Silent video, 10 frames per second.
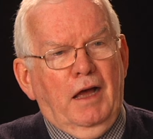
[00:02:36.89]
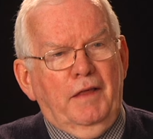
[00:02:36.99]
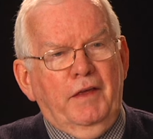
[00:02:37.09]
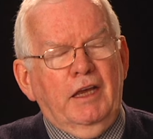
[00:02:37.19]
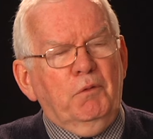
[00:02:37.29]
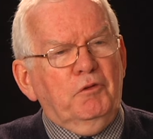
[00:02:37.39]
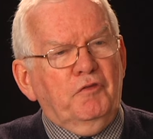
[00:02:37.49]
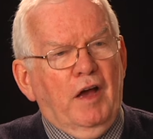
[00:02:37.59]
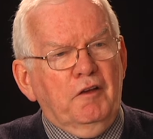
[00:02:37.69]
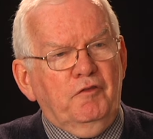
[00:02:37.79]
I think he was
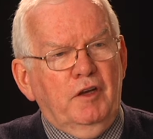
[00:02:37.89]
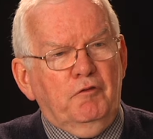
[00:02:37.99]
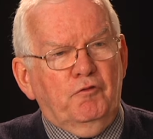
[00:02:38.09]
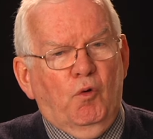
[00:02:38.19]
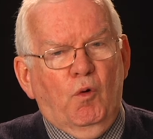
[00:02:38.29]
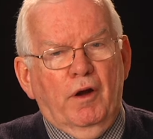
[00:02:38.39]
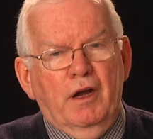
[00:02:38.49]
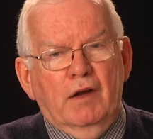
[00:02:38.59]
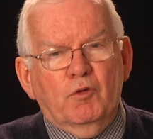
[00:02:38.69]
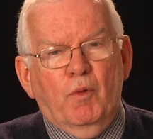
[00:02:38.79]
five feet four and
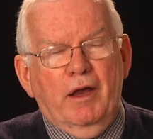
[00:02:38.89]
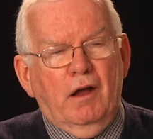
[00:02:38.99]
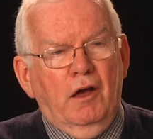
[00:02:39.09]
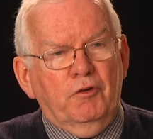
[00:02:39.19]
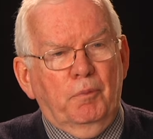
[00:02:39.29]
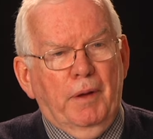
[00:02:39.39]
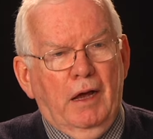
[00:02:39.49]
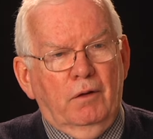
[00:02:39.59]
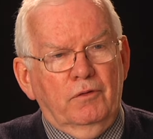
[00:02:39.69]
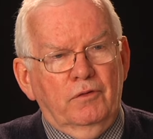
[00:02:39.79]
never weighed 100
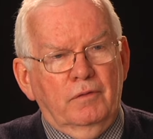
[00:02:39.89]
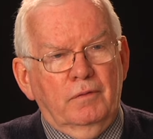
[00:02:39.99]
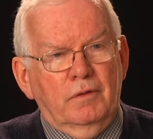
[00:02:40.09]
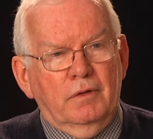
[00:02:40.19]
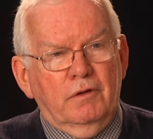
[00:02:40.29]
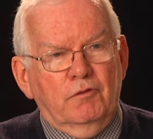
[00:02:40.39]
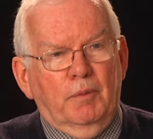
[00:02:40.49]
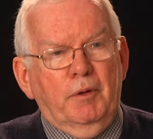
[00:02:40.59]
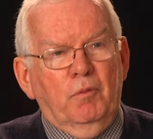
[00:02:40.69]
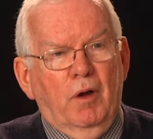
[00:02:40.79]
pounds,
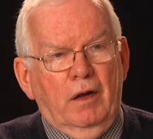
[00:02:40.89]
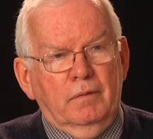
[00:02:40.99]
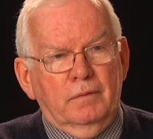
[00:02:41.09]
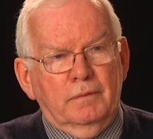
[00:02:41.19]
dripping wet.